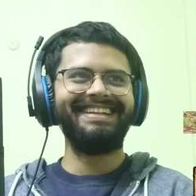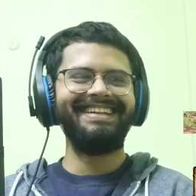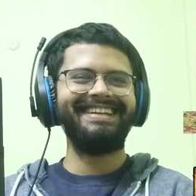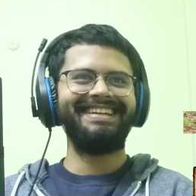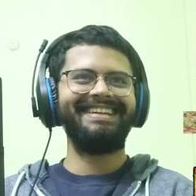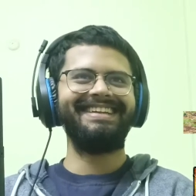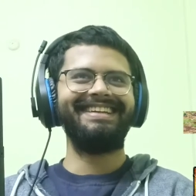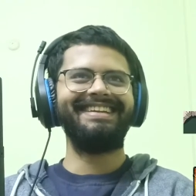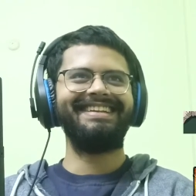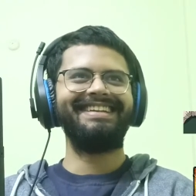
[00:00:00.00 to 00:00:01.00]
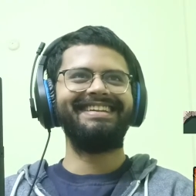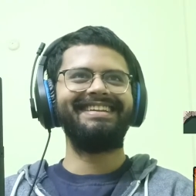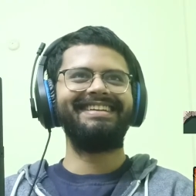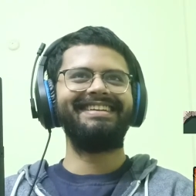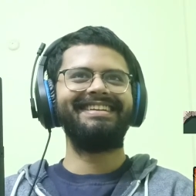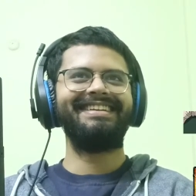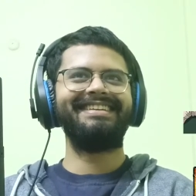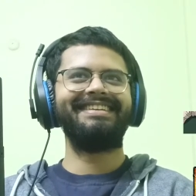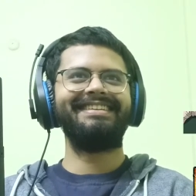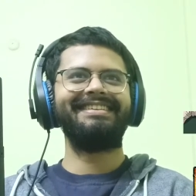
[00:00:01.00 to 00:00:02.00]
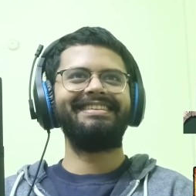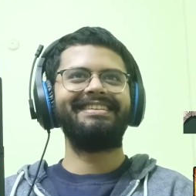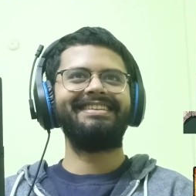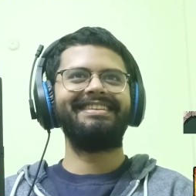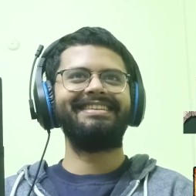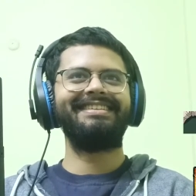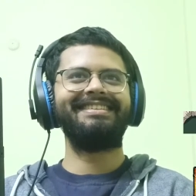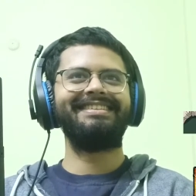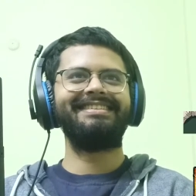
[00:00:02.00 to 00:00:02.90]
Nobody speaks.